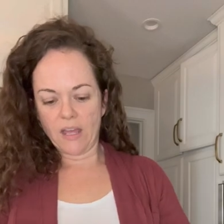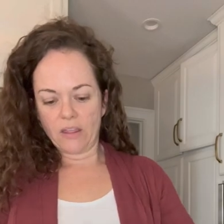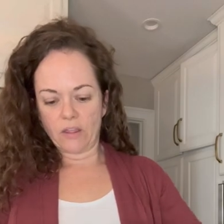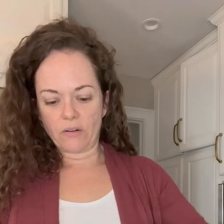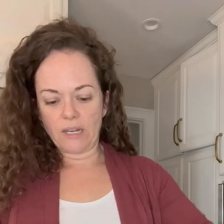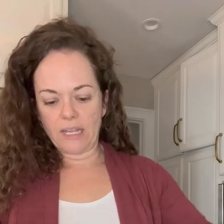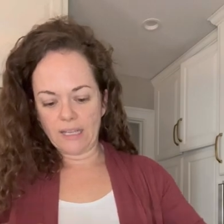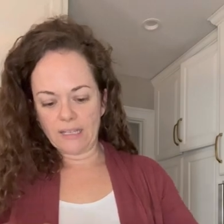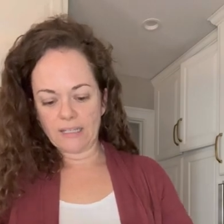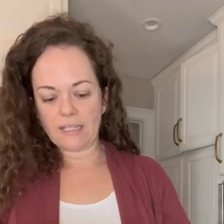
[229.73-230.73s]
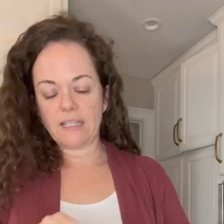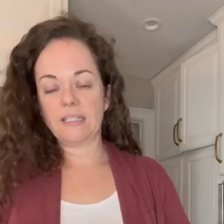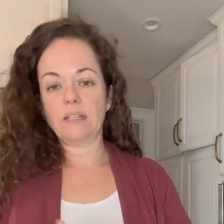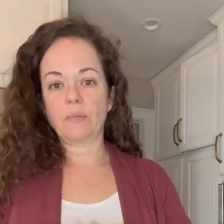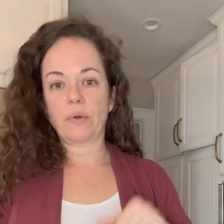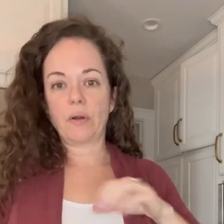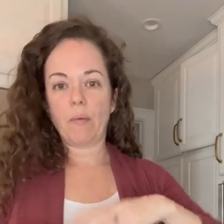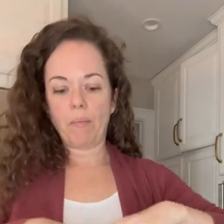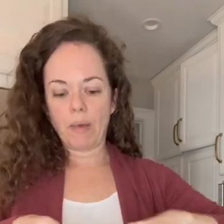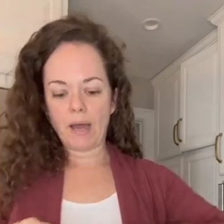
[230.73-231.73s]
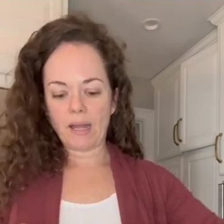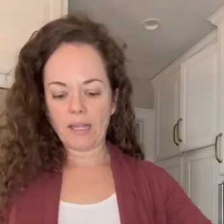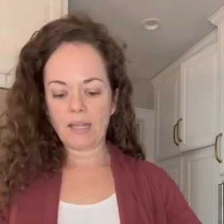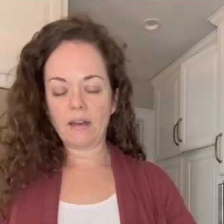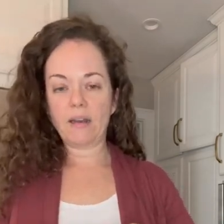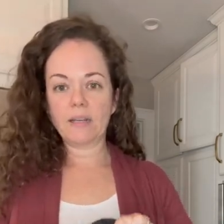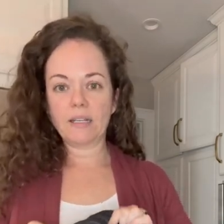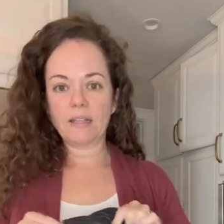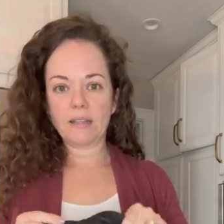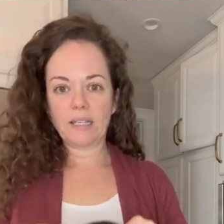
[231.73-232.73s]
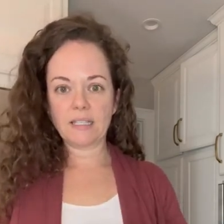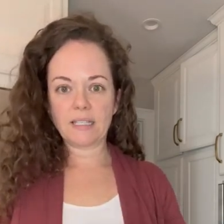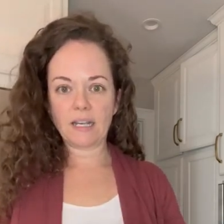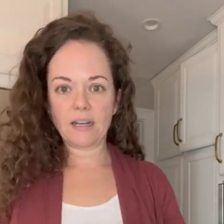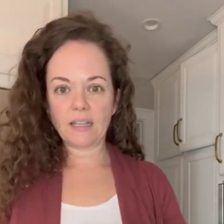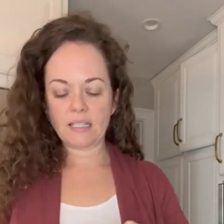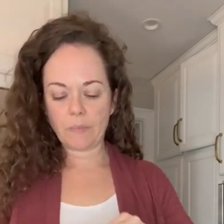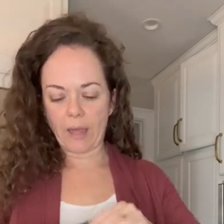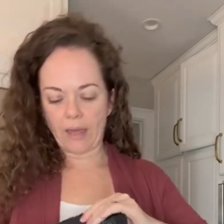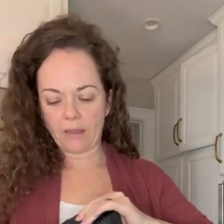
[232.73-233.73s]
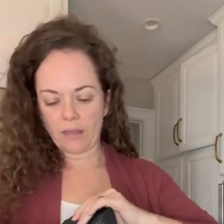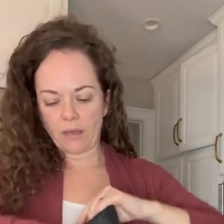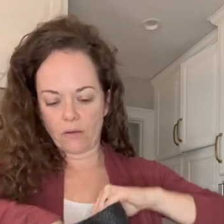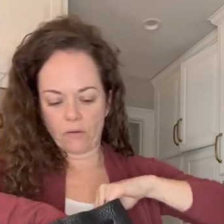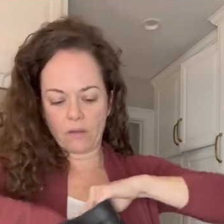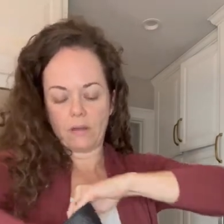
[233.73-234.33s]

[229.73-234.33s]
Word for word: There is a zipper pocket on the inside of this bag though.